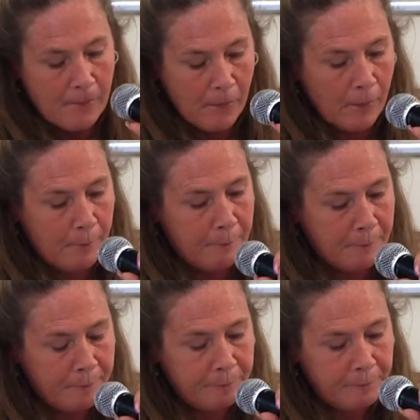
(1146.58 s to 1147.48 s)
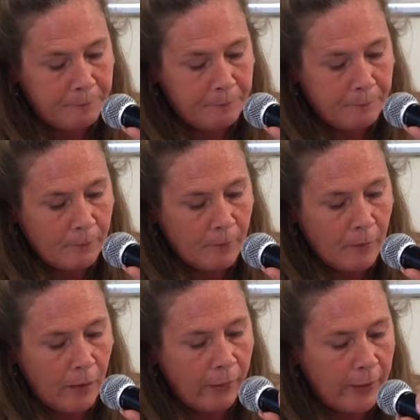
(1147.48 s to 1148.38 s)
Um,
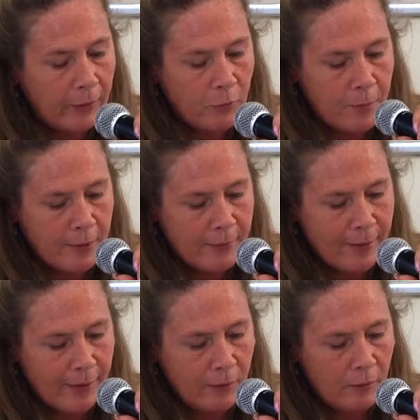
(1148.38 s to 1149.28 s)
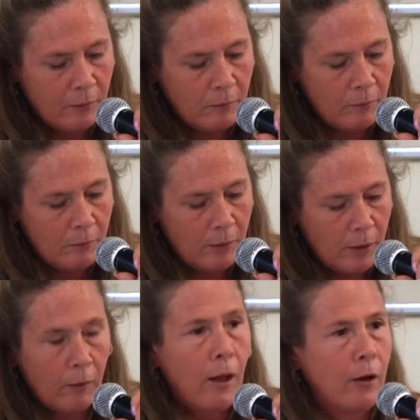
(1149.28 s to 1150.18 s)
I think it's been said
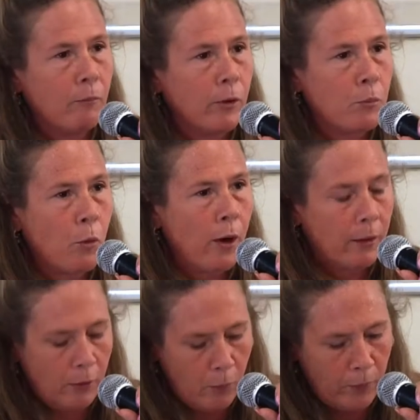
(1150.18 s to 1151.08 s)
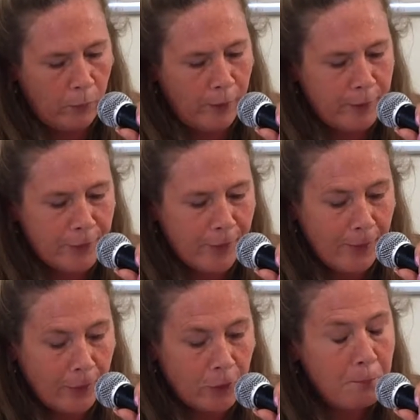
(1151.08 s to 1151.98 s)
in a lot of much more eloquent ways
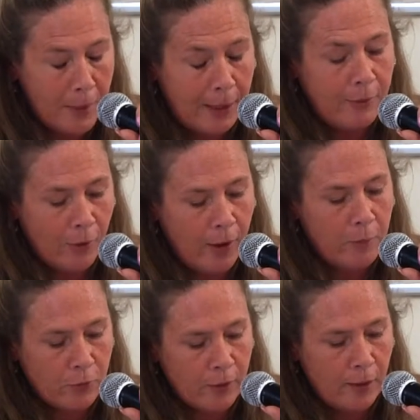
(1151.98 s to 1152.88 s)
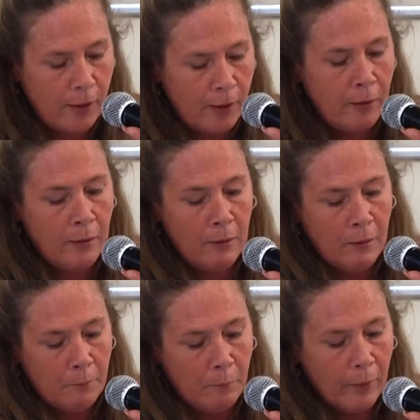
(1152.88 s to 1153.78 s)
than this many times today
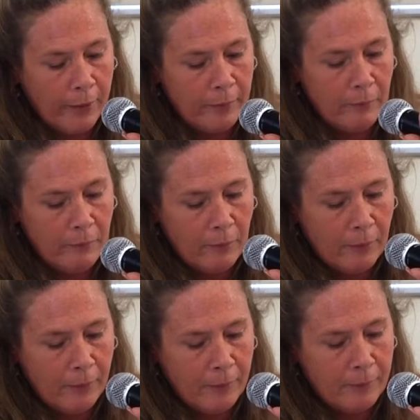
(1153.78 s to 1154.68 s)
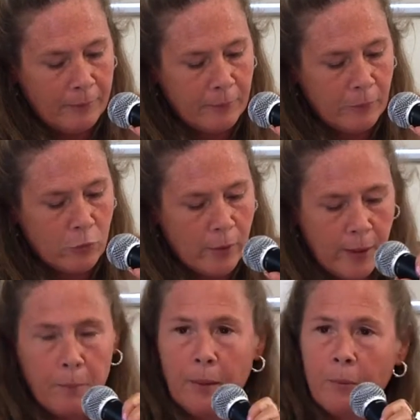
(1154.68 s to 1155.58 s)
but uh,
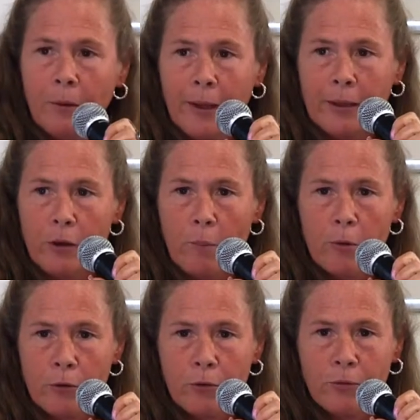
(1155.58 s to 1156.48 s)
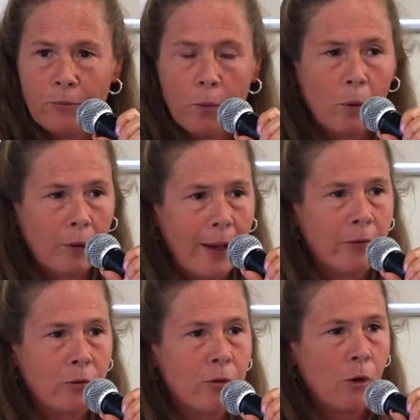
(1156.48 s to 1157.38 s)
treating people like numbers or
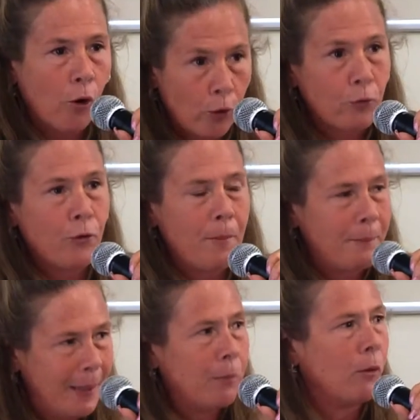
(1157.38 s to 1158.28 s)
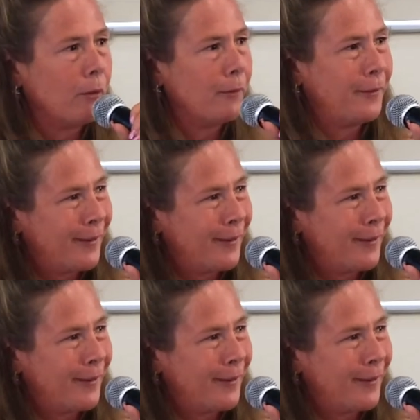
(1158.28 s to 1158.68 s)
less hurts people.